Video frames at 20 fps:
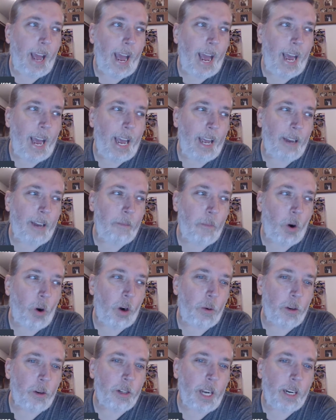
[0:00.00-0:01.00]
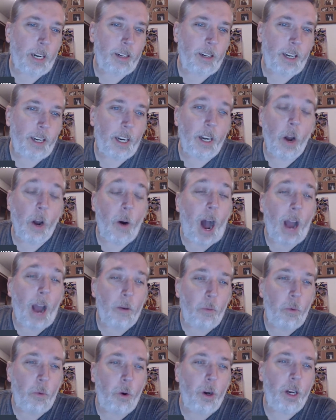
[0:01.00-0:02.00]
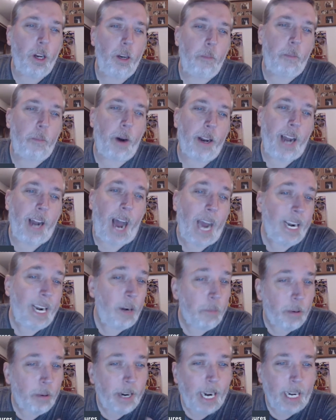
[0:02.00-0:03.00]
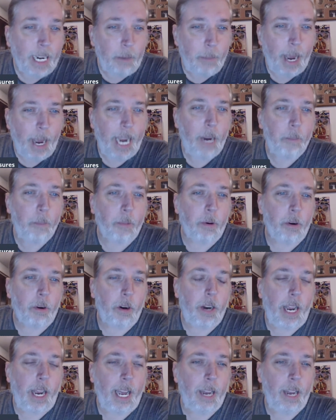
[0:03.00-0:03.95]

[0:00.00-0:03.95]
And Mark was like, "You know, I would, but I didn't bring any paper."